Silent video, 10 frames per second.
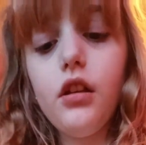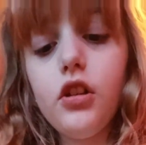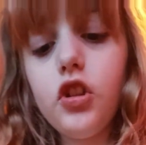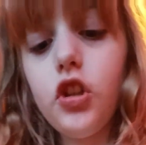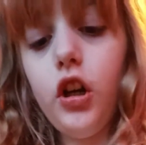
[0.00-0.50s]

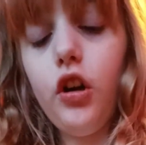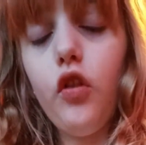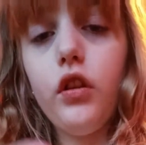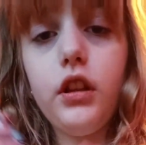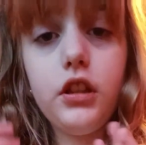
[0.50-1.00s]

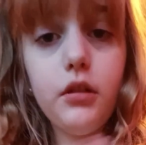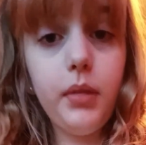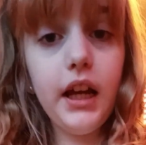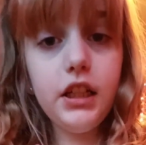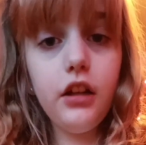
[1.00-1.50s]
So the
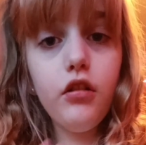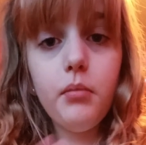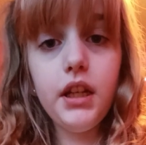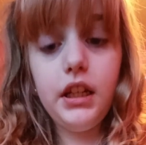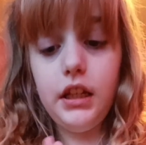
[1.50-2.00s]
supplies that you'll
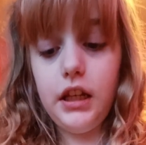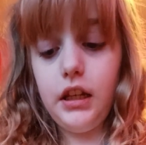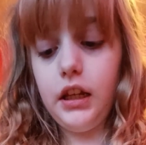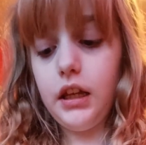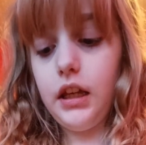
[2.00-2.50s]
be
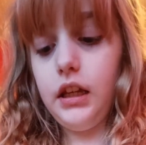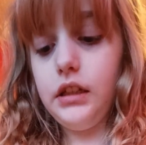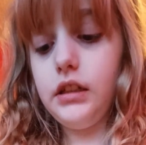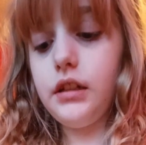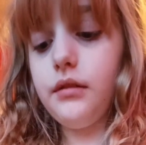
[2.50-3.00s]
needing
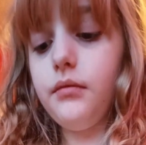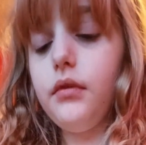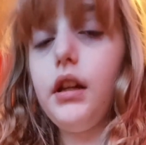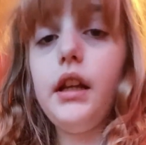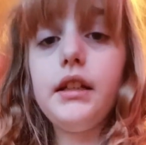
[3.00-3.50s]
is
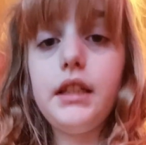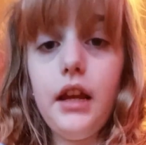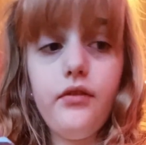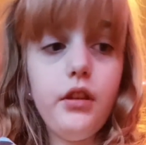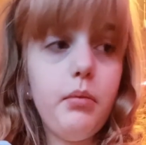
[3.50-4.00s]

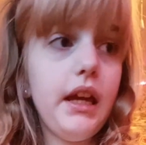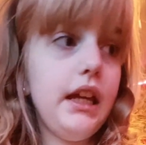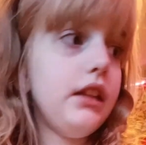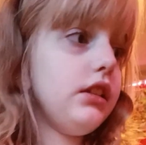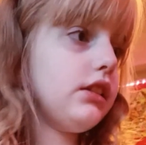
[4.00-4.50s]
safety
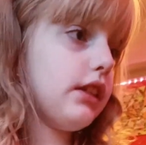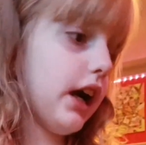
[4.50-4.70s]
pins.